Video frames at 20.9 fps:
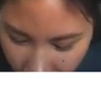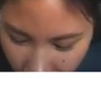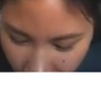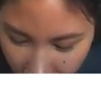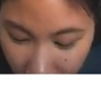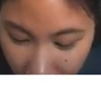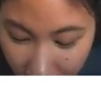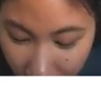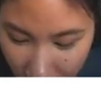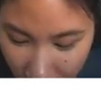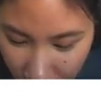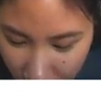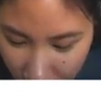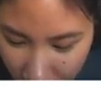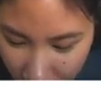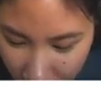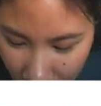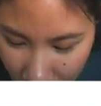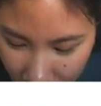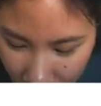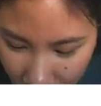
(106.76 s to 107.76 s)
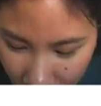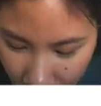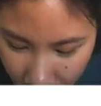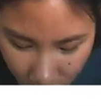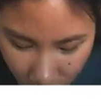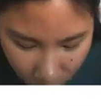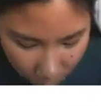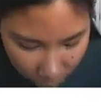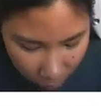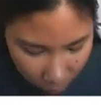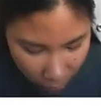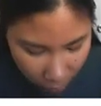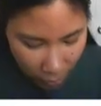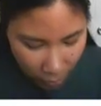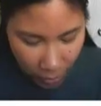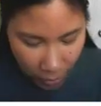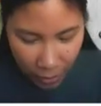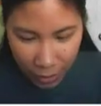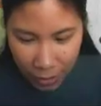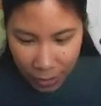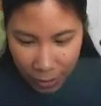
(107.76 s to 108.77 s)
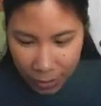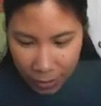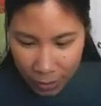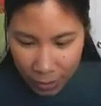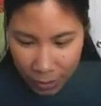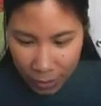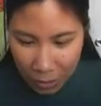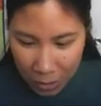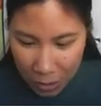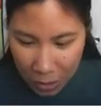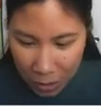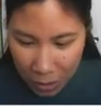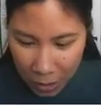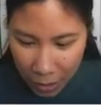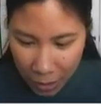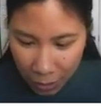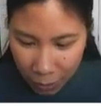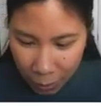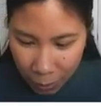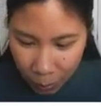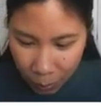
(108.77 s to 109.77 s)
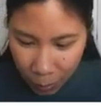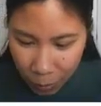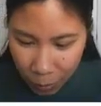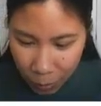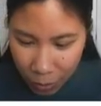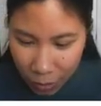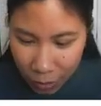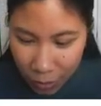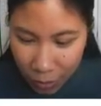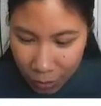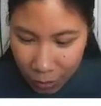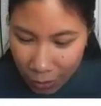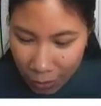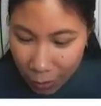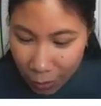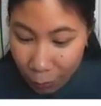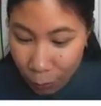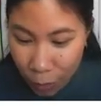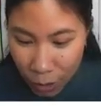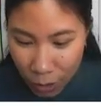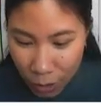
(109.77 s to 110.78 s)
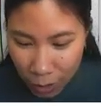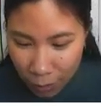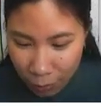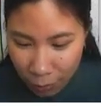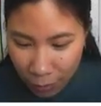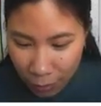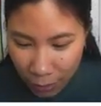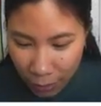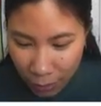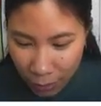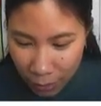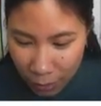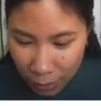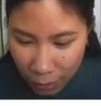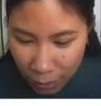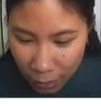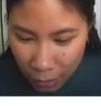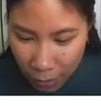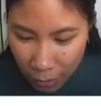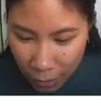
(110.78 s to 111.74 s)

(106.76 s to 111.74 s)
limit, as x approaches c of g of x,